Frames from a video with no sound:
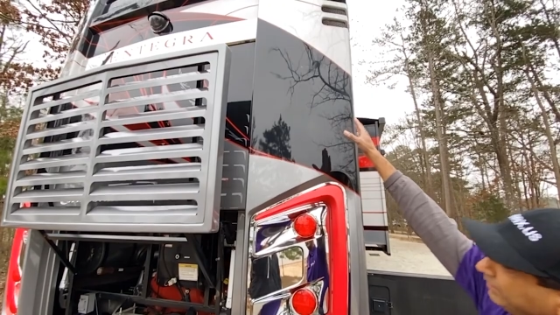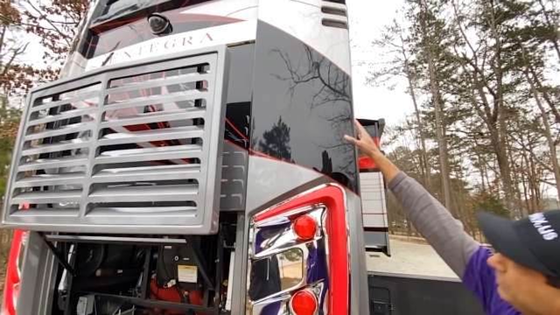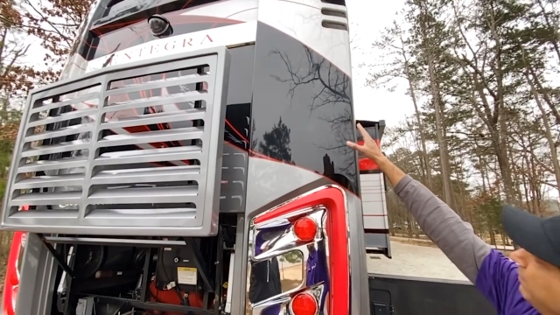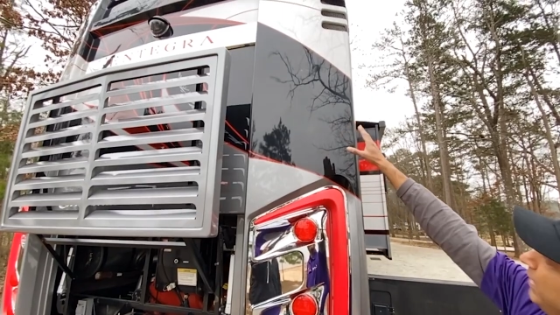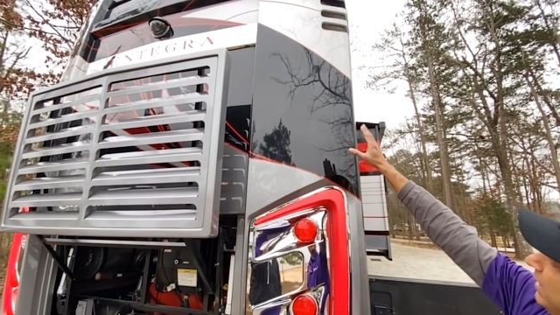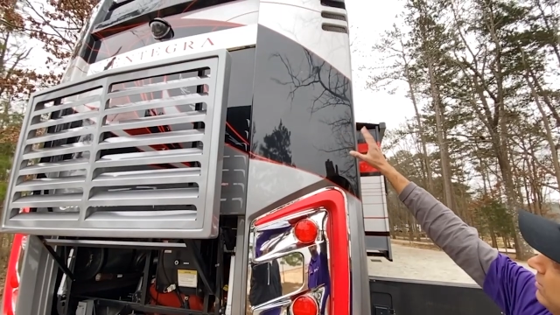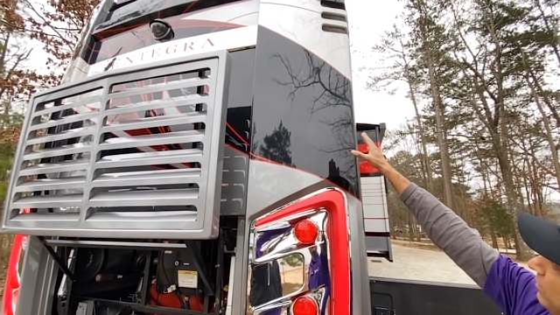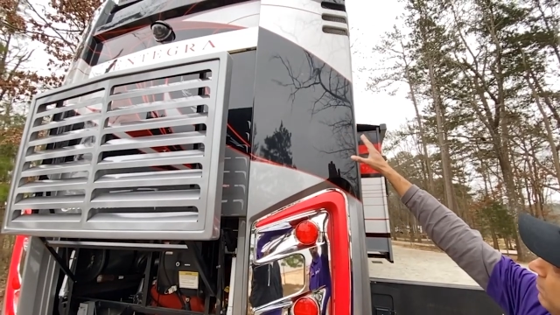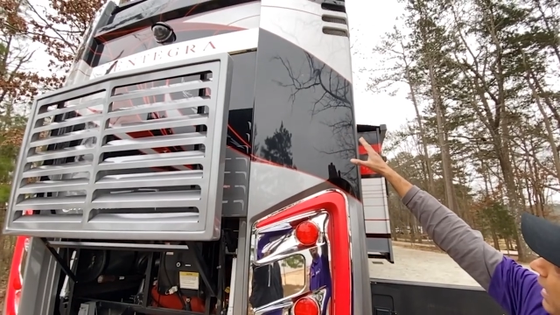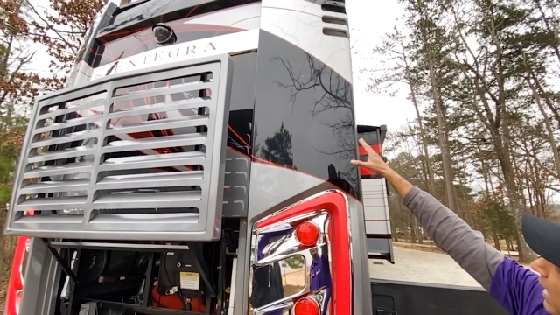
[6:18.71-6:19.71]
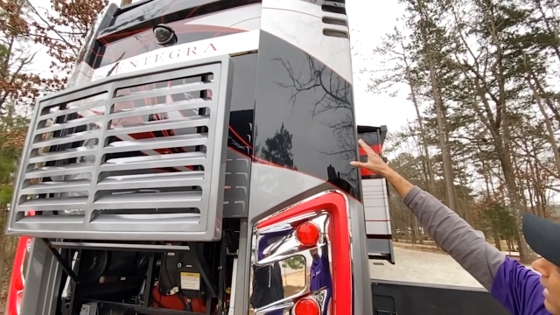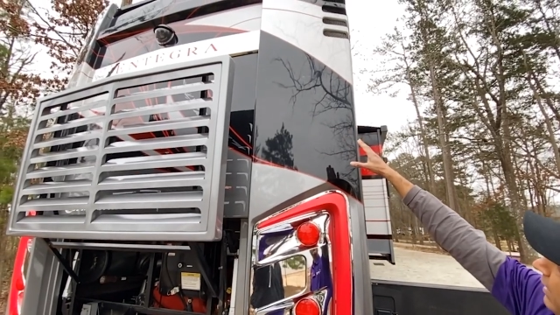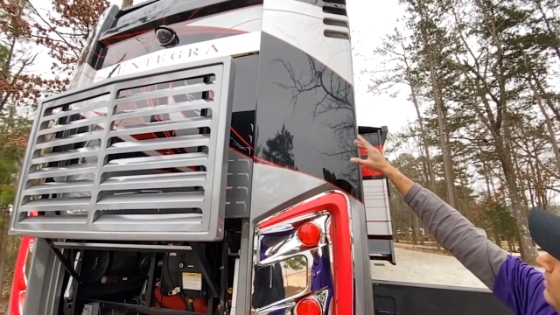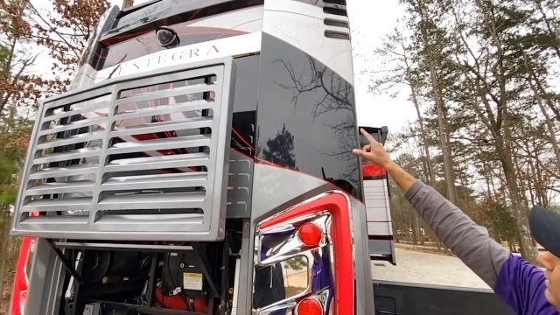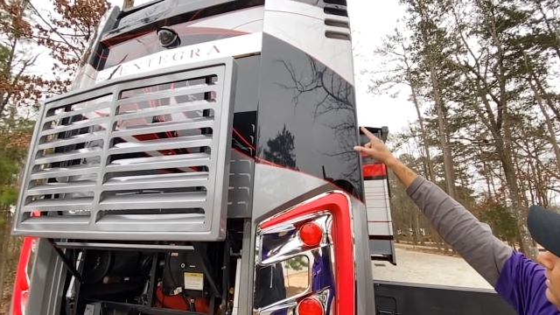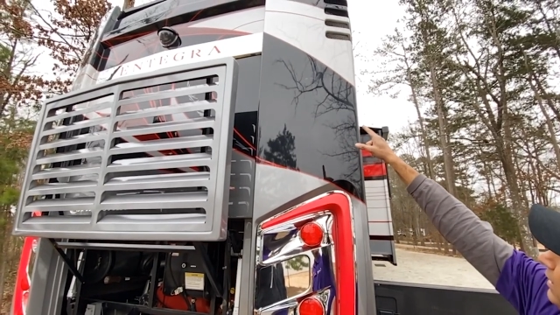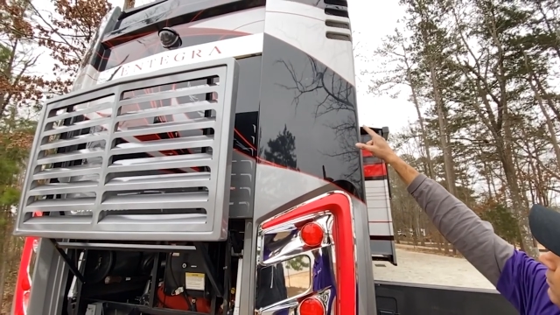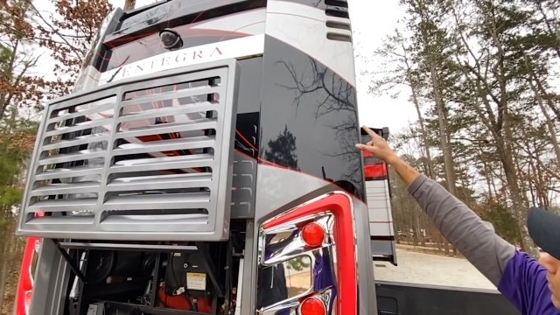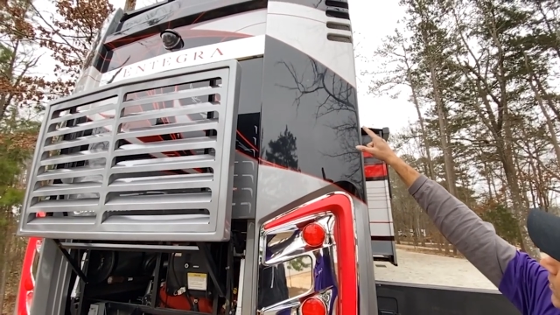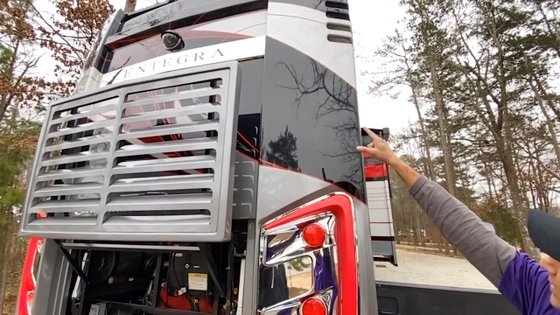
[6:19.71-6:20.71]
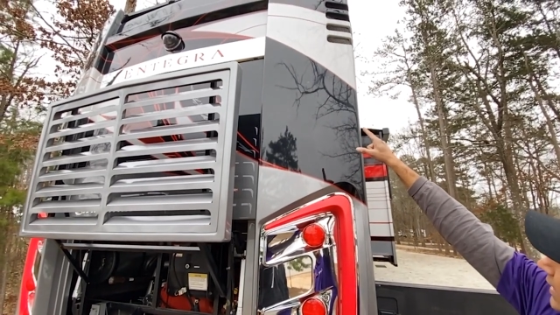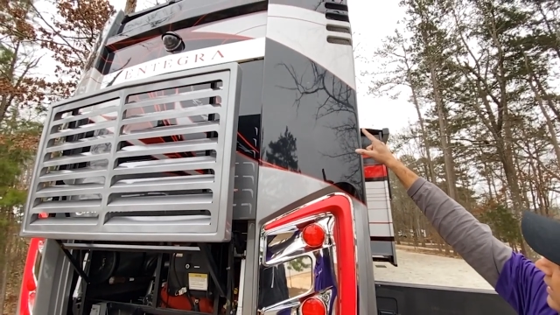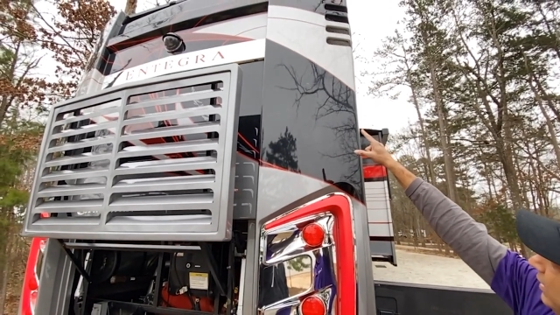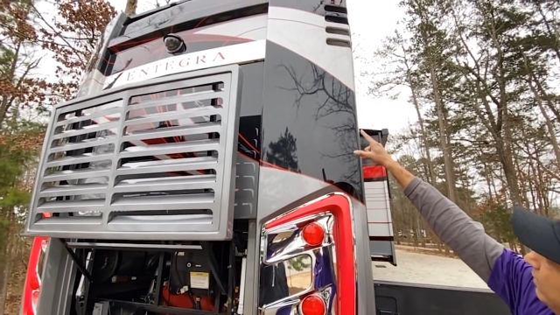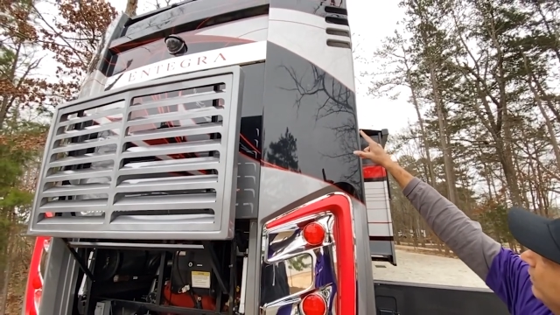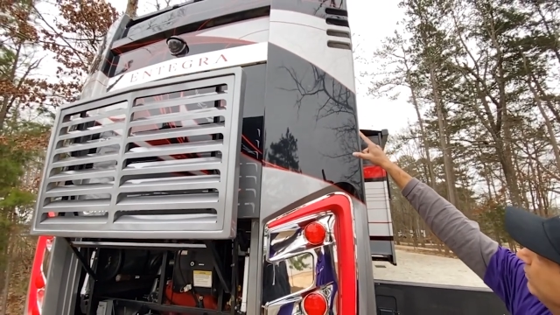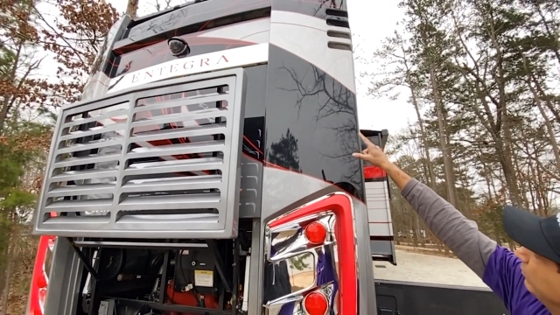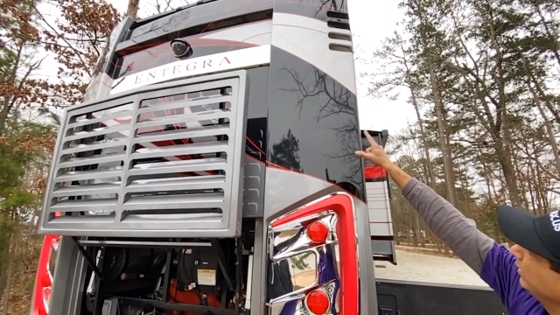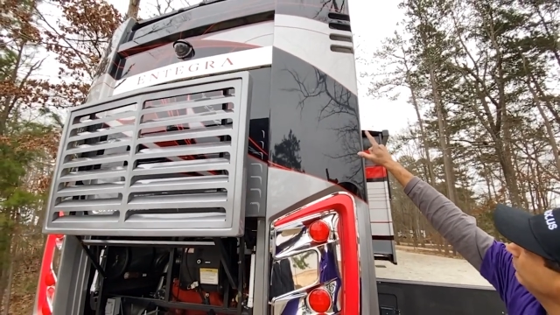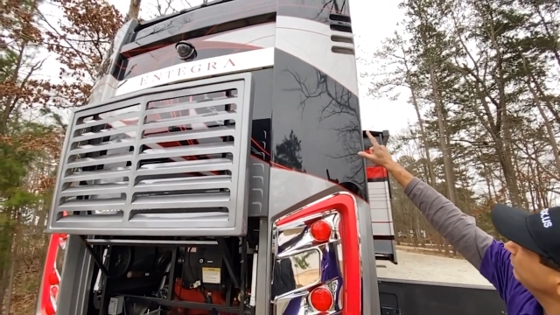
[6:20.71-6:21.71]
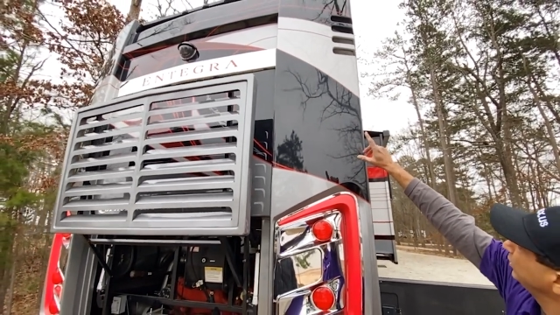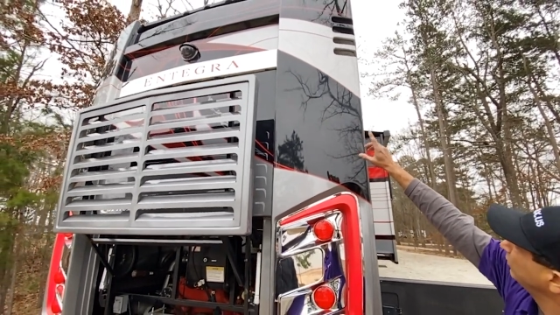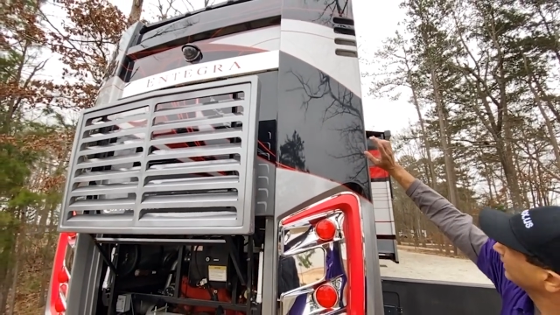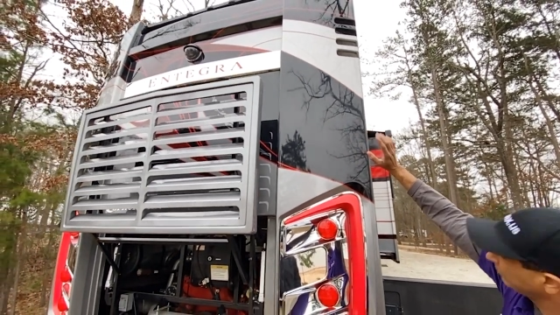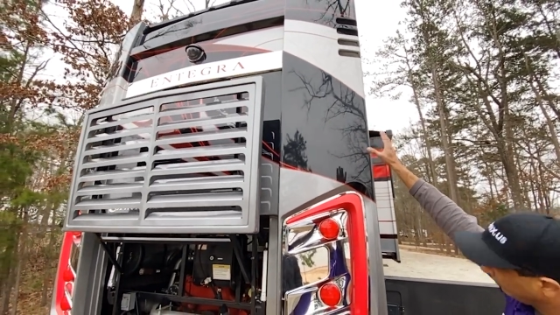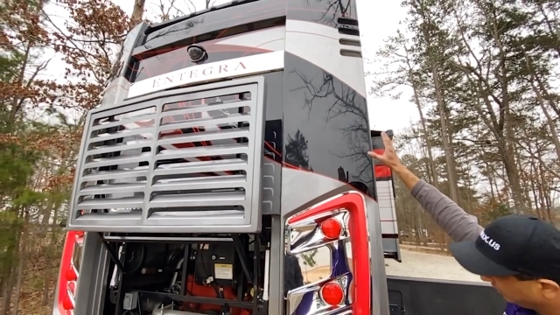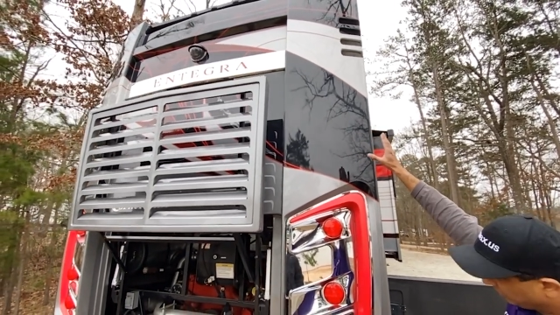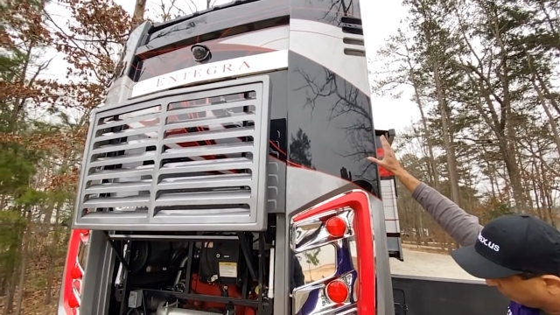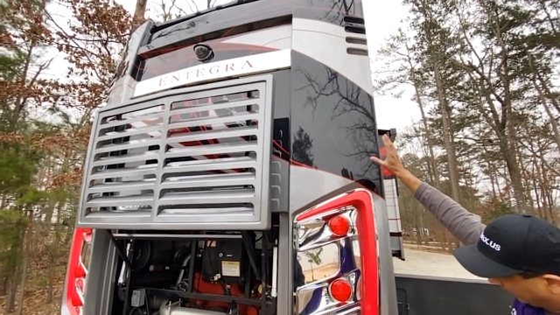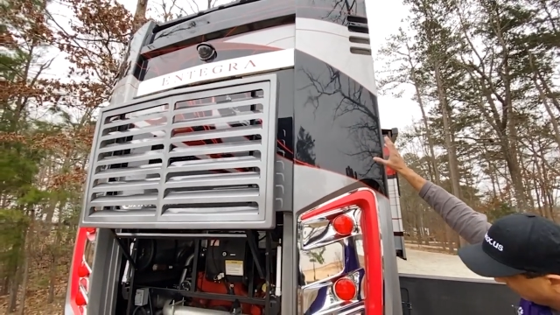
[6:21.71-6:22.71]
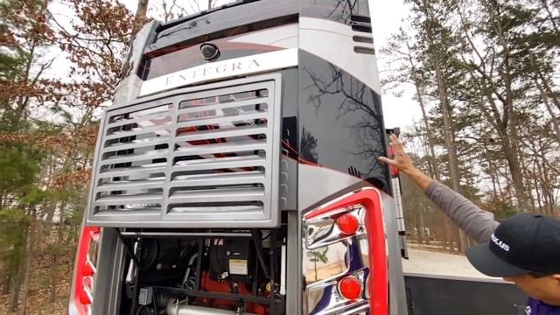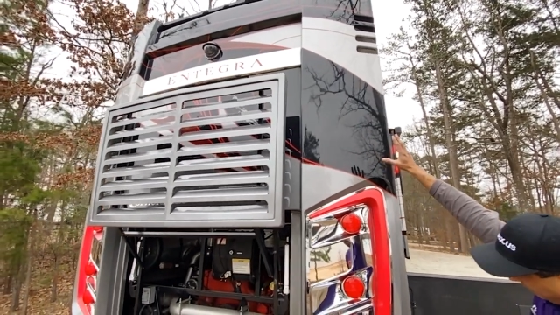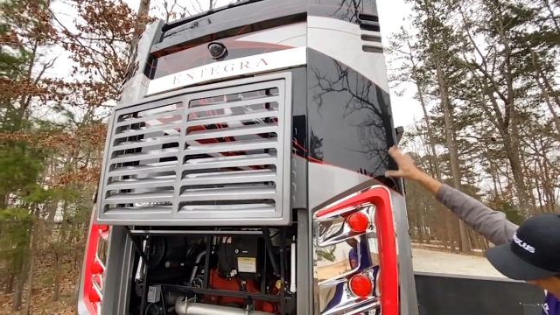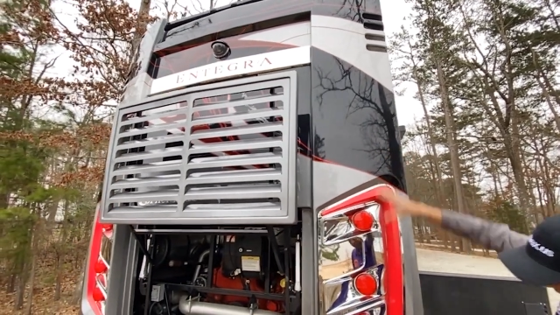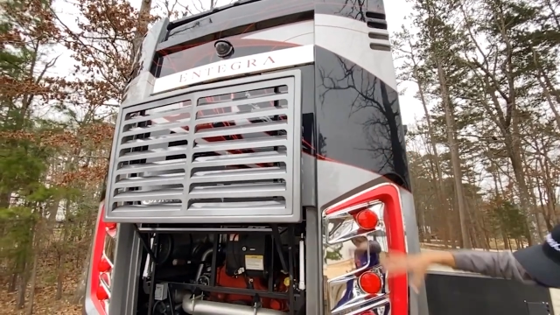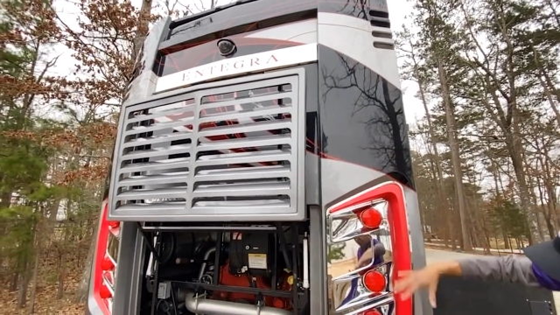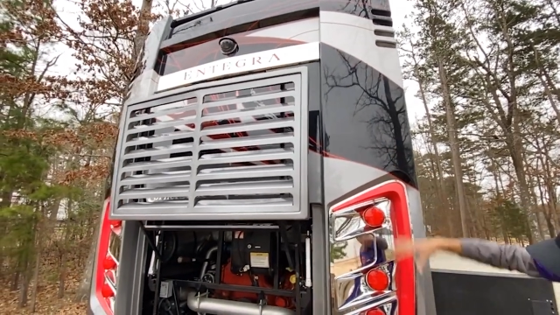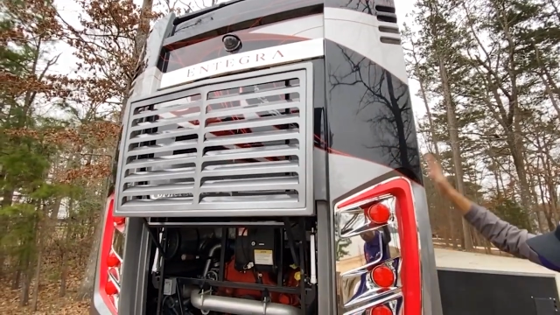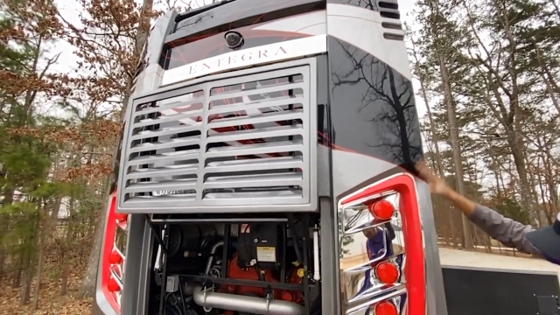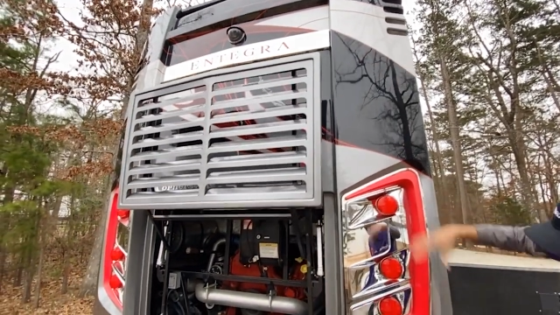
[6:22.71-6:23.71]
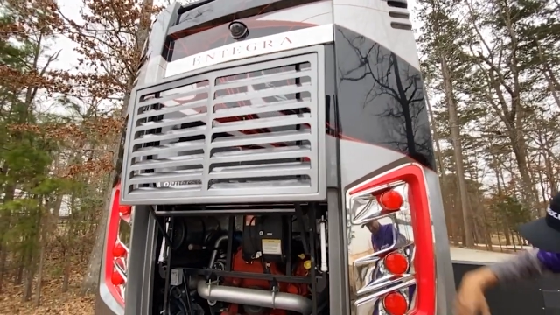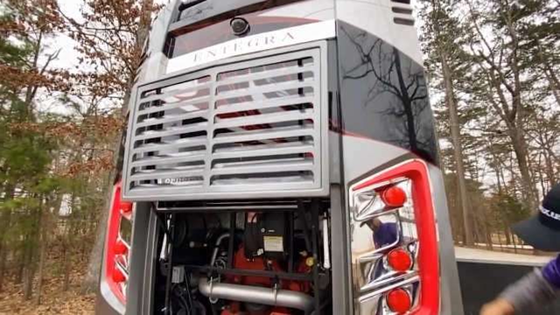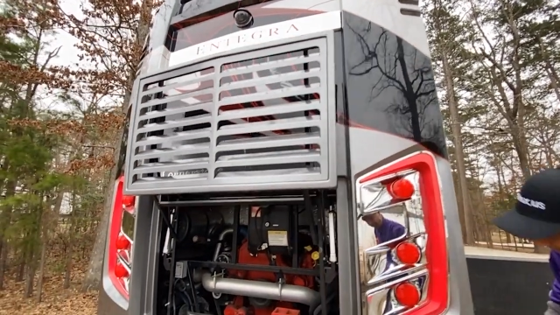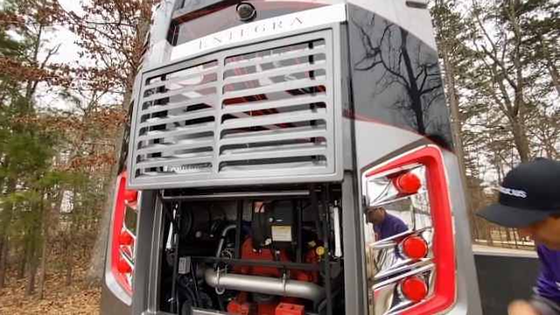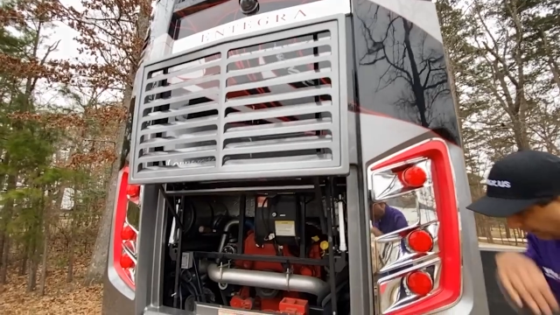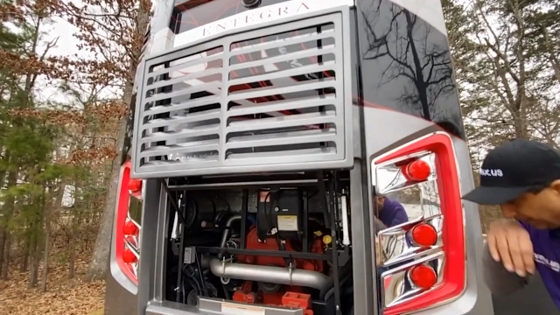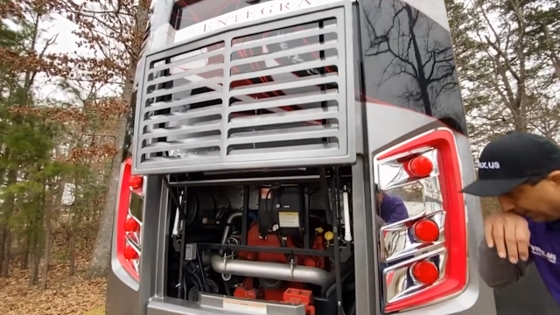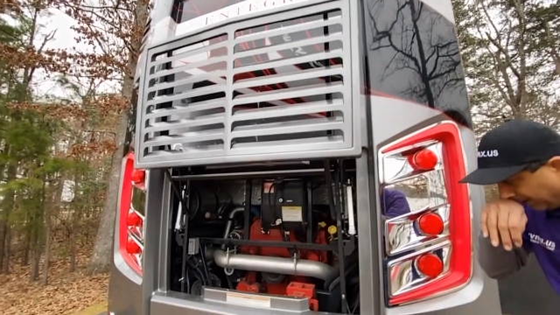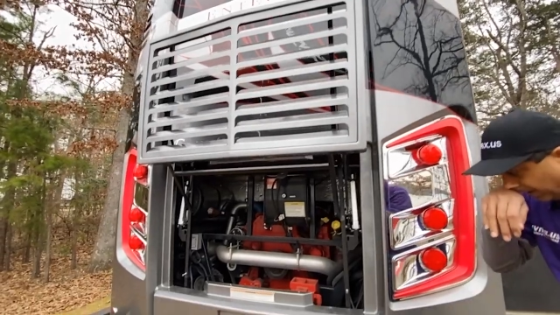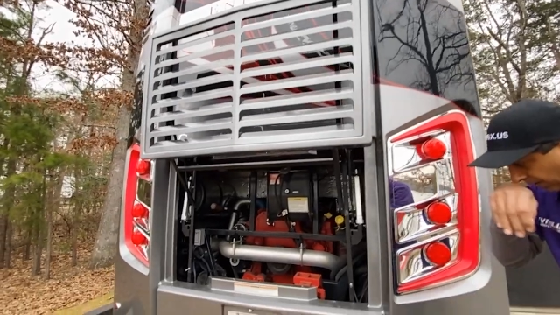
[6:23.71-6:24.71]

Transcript: Nobody's mouth can be seen.